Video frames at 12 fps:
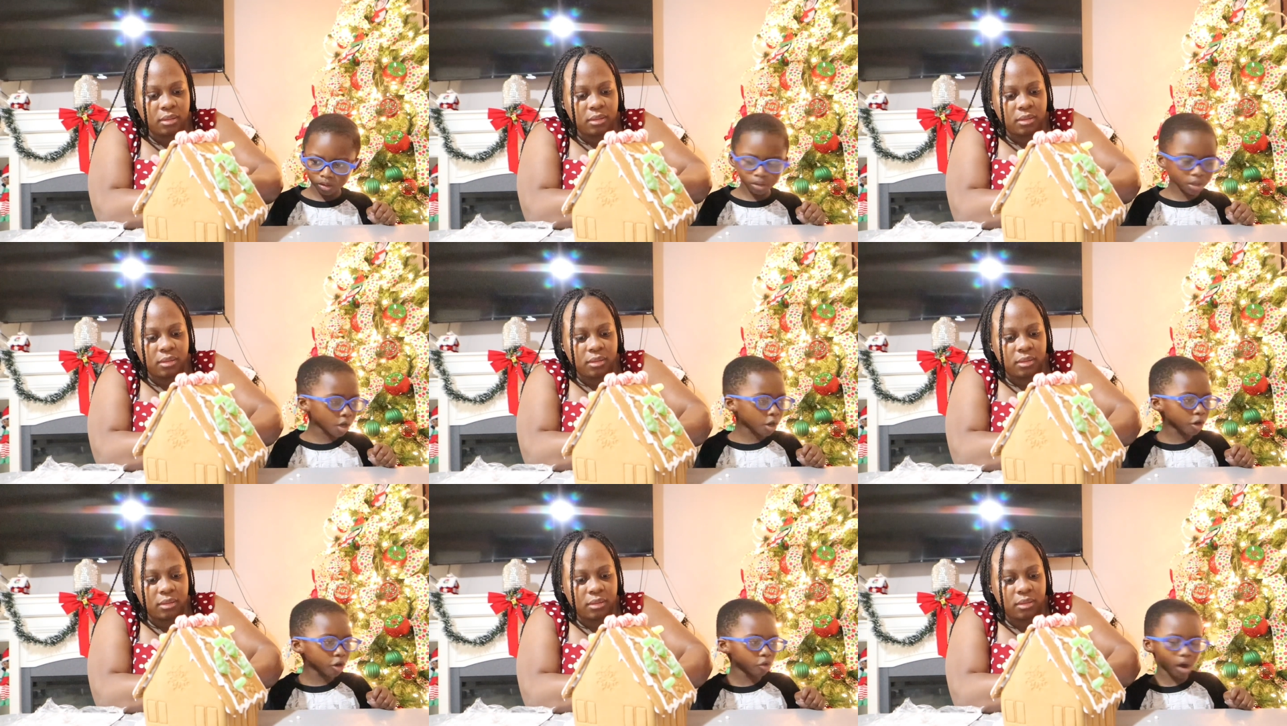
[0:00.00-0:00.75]

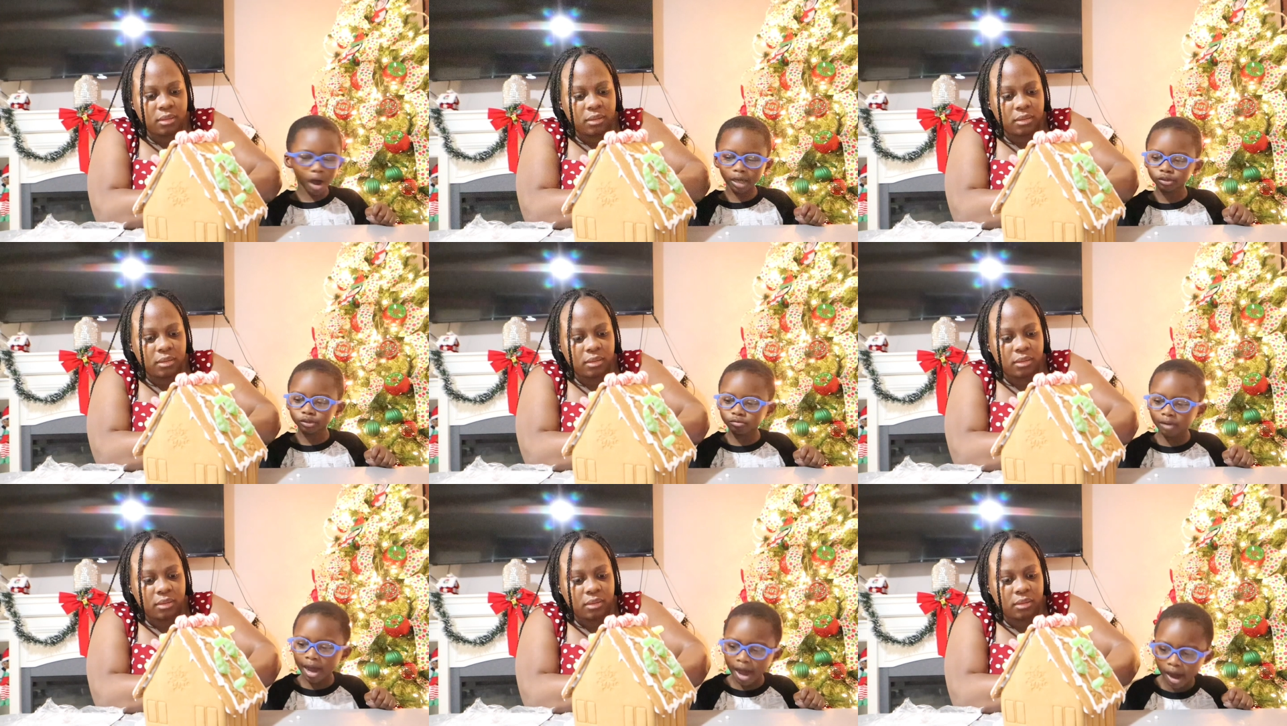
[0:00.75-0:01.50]
Speaker 1: No, on the
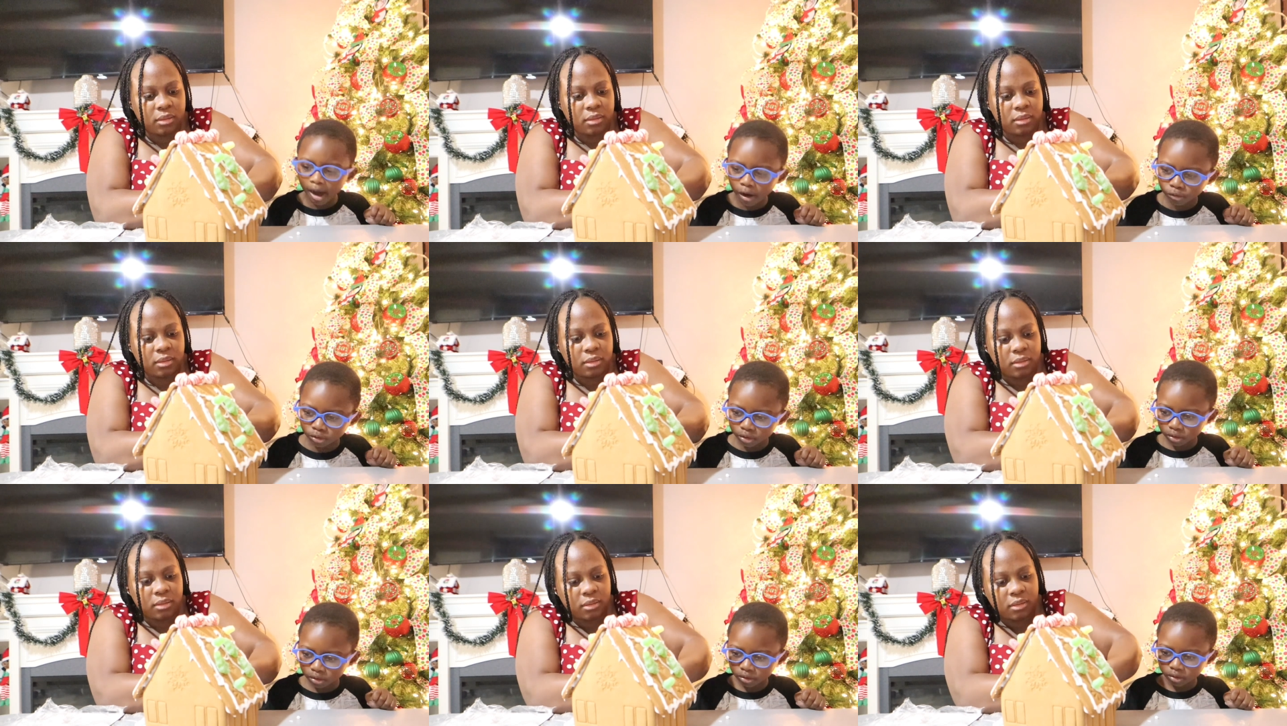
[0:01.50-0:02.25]
ground.
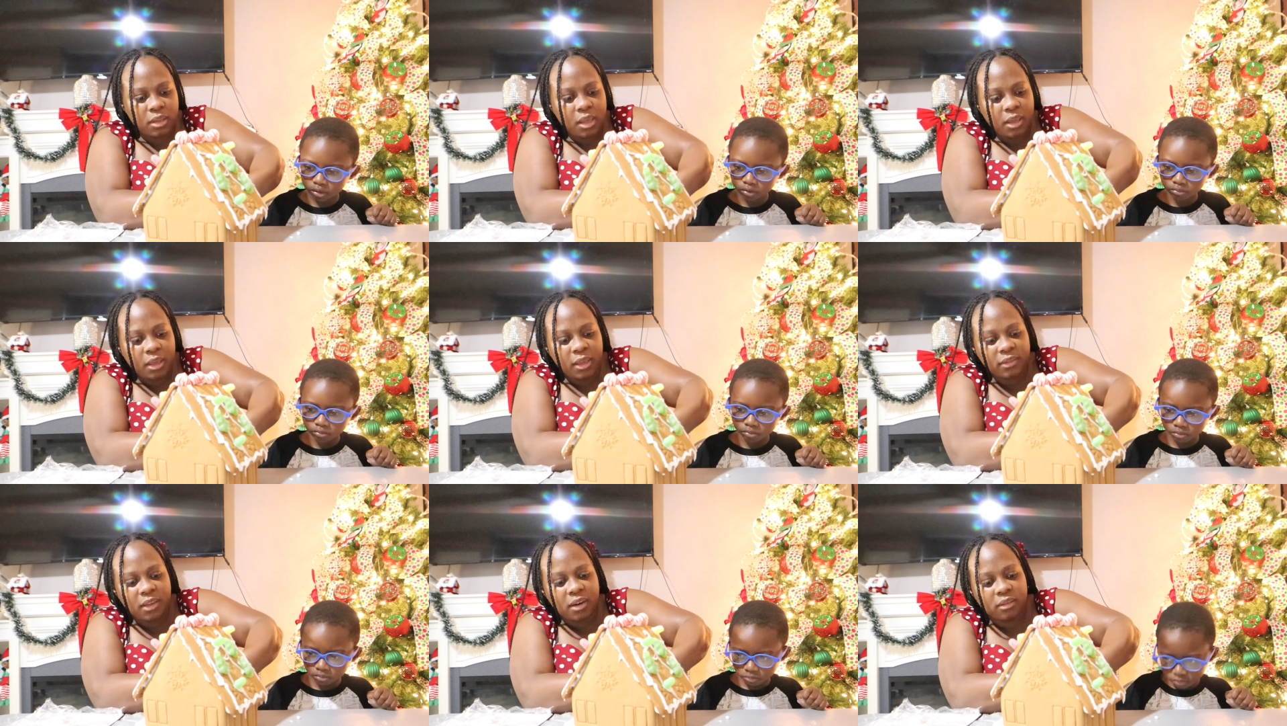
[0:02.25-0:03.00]

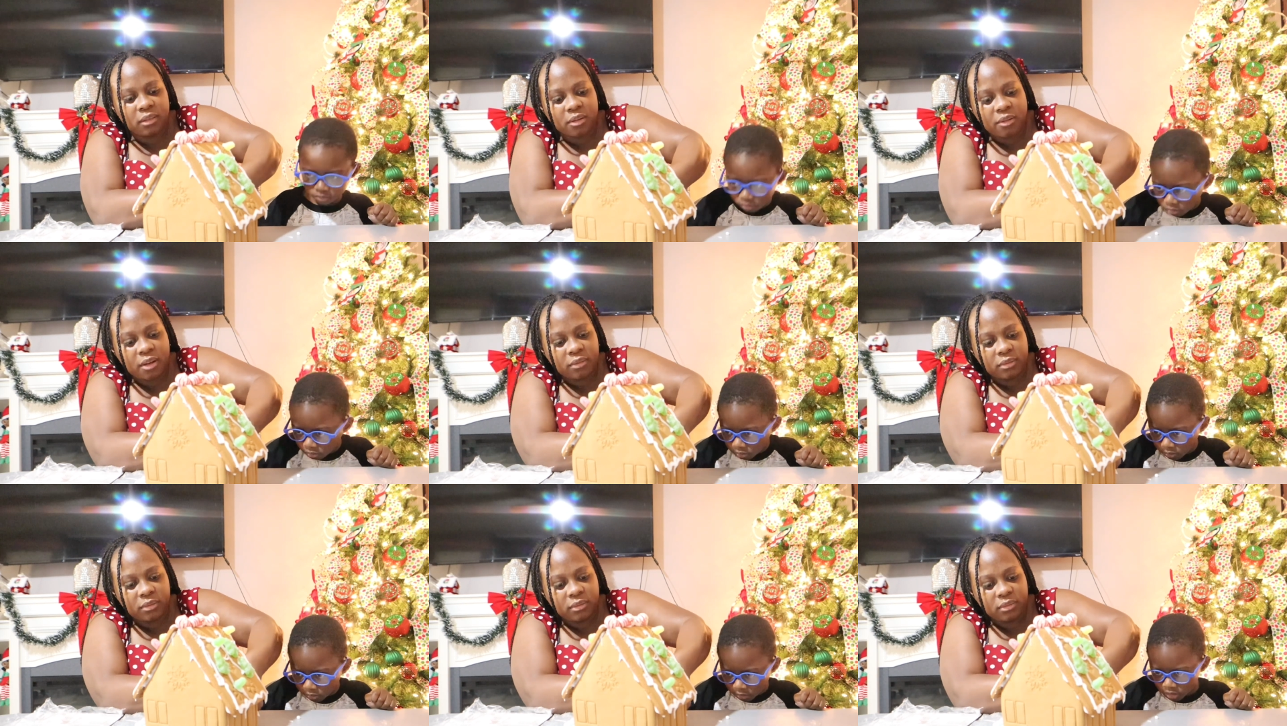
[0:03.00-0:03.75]
It's
Speaker 2: not on the
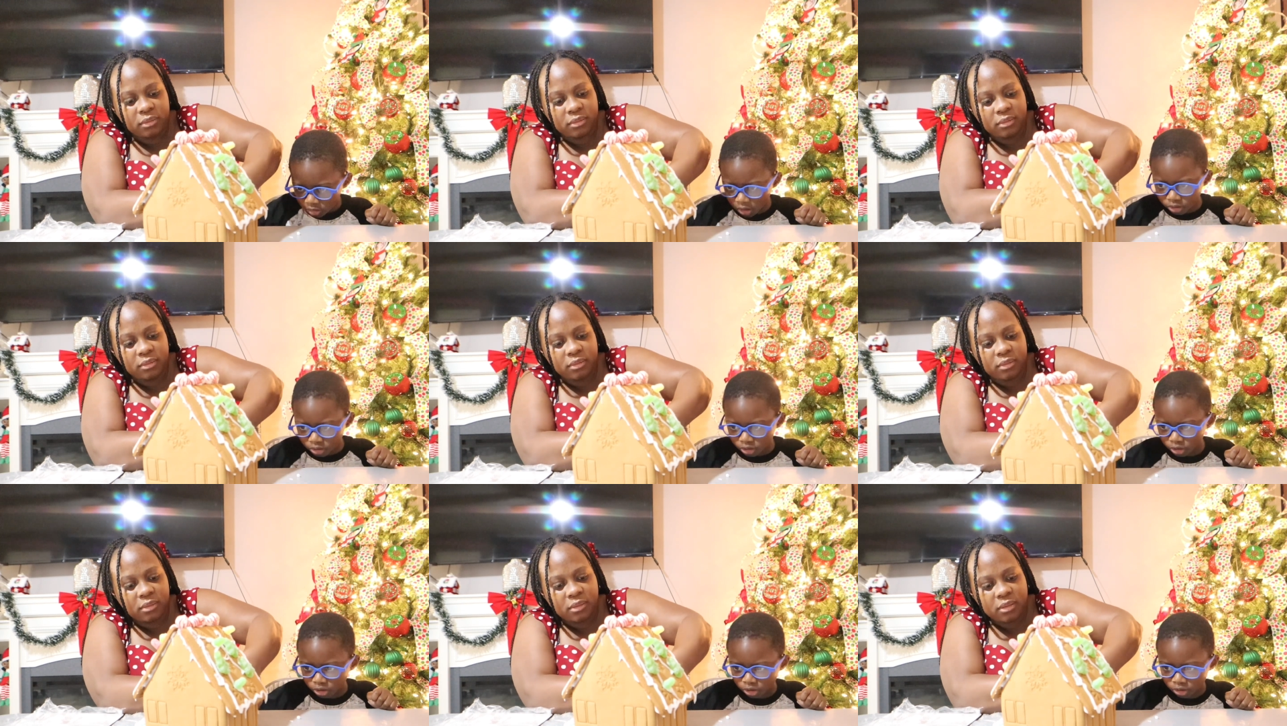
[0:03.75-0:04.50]
ground.
Speaker 1: Yes,
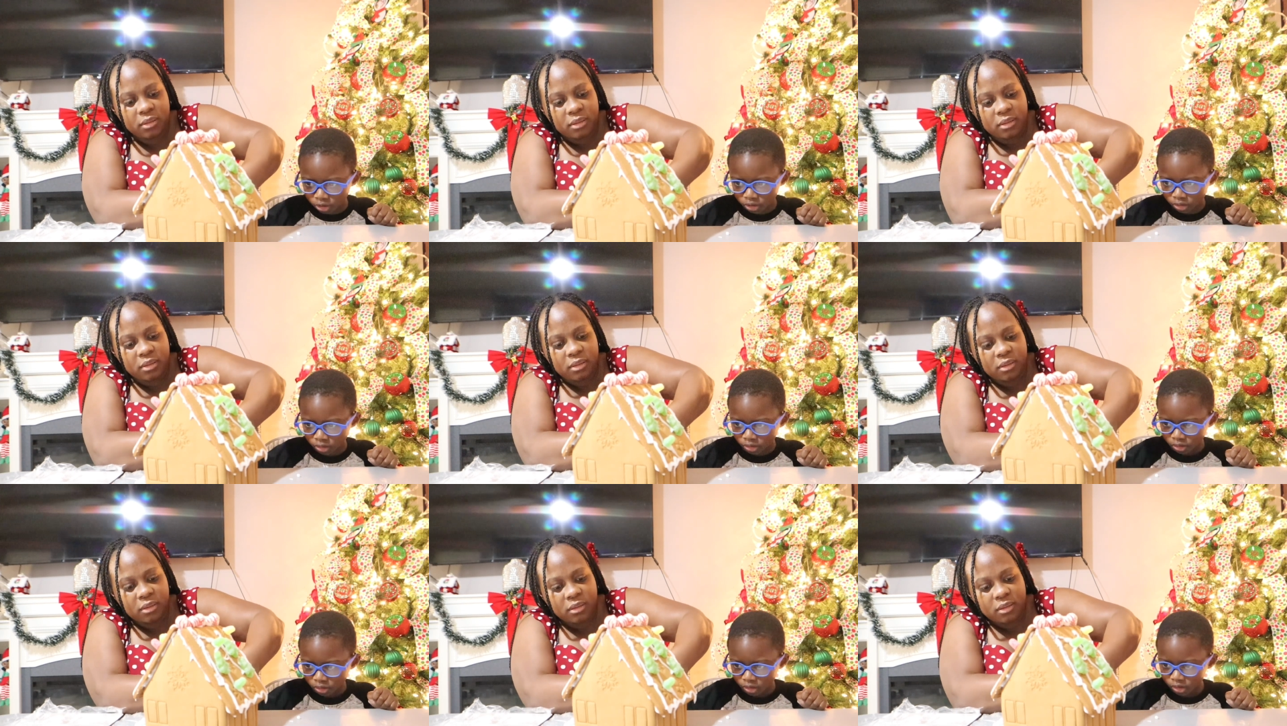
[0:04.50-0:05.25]
it is.
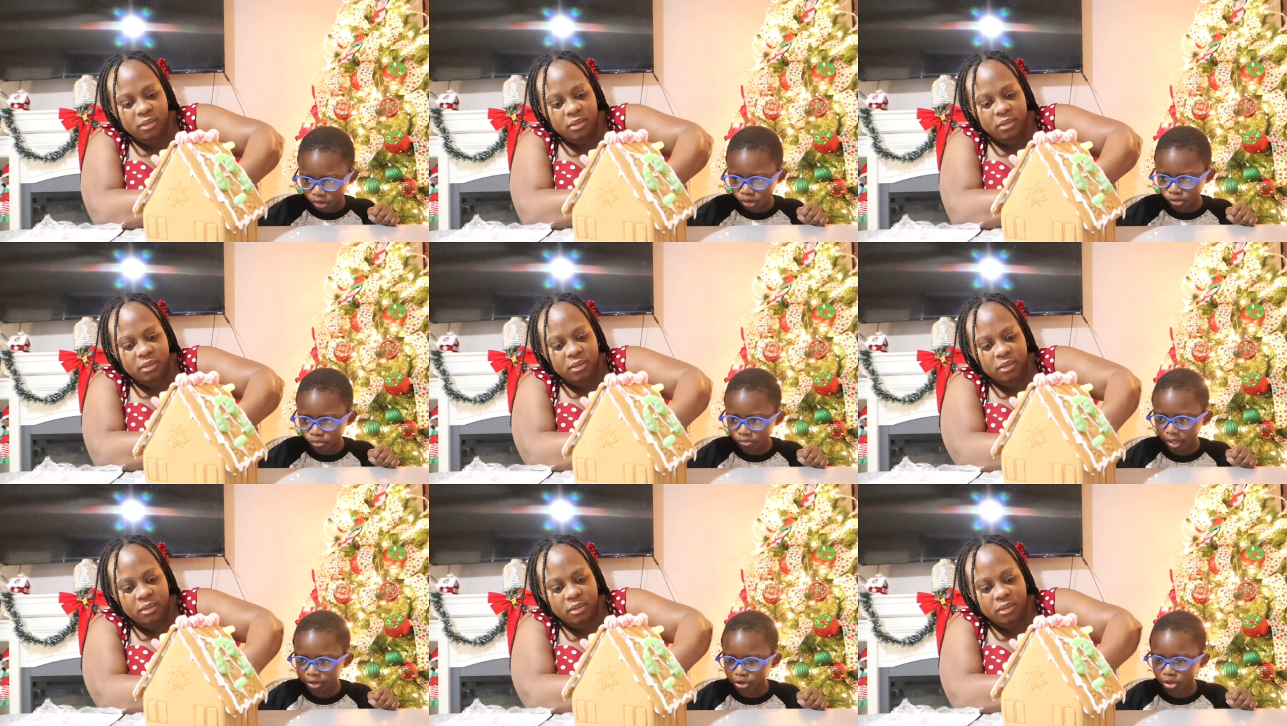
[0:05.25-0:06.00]
It looks
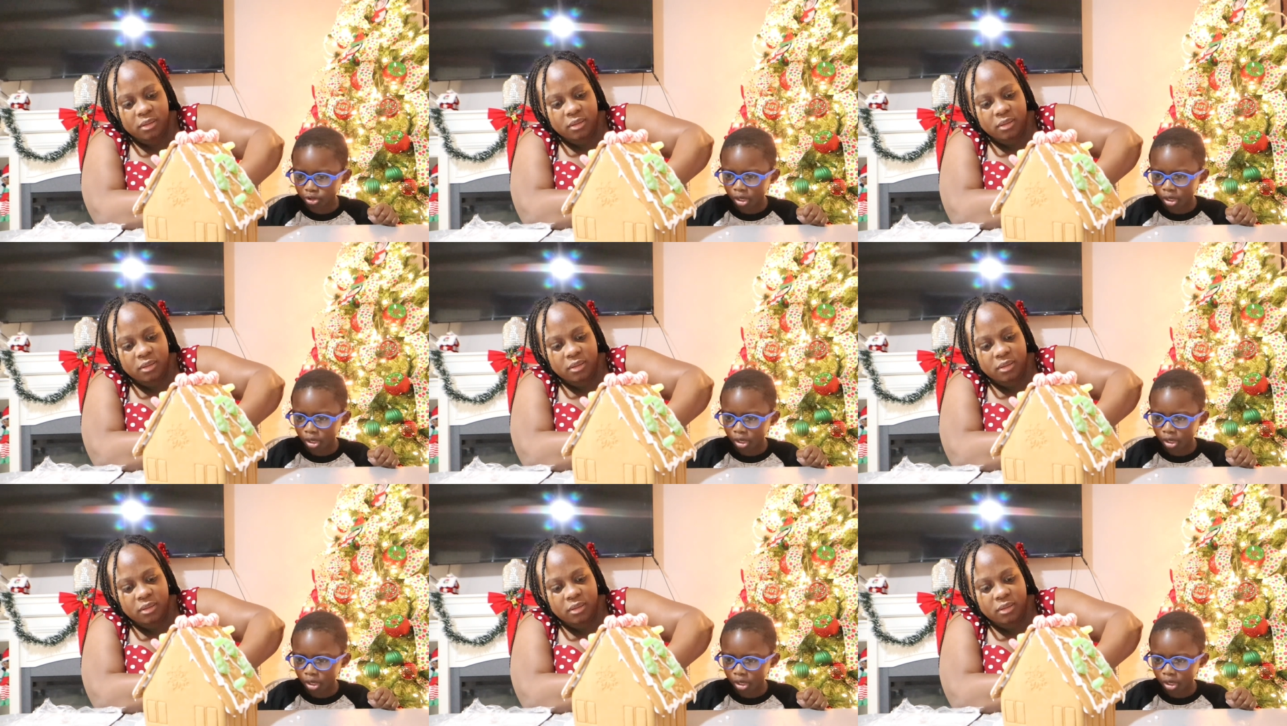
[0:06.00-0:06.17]
like it's